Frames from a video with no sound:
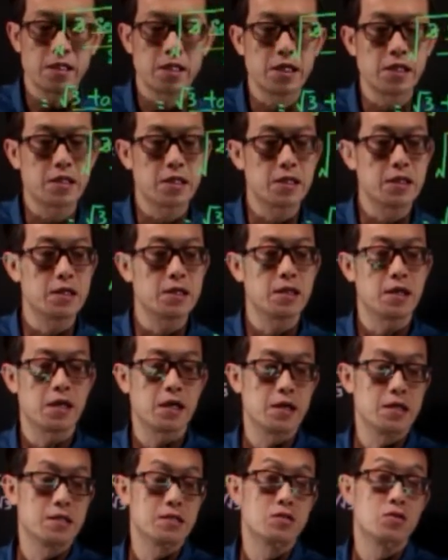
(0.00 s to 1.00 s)
theta
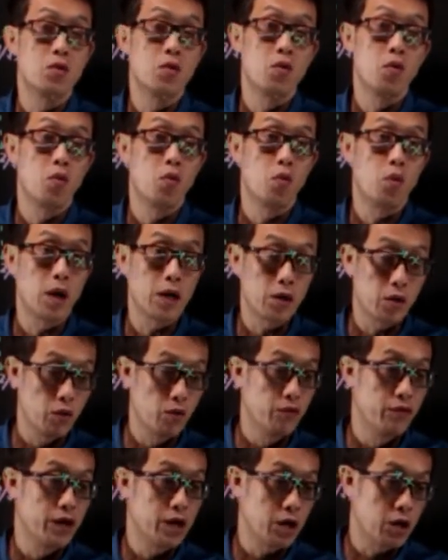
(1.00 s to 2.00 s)
is 1
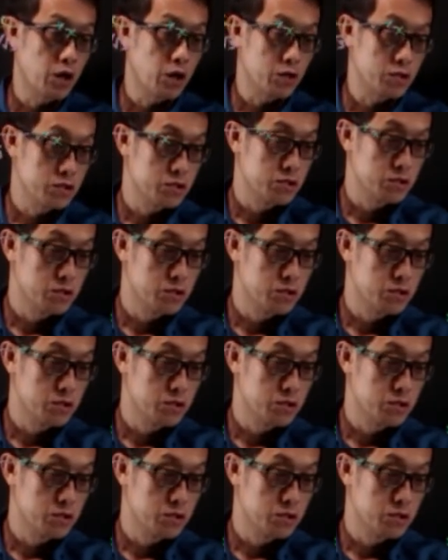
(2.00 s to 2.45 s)
over cos.